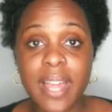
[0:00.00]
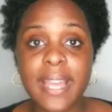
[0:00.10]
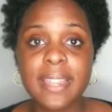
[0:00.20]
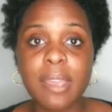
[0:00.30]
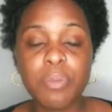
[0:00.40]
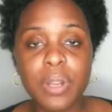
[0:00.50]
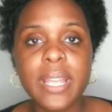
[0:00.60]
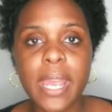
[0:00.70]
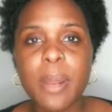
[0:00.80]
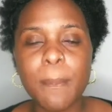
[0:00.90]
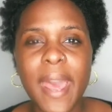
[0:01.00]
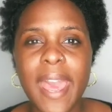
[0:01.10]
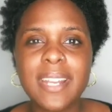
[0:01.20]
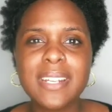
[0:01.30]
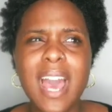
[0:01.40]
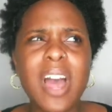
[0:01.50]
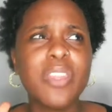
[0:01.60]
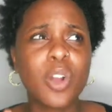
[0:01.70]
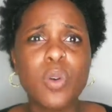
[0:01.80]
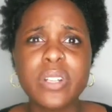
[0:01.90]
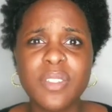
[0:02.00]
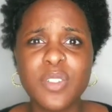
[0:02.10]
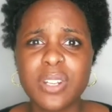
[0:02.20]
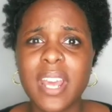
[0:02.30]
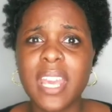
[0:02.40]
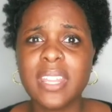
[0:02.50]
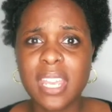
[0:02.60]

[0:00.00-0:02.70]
Like, they really impact the course of your day.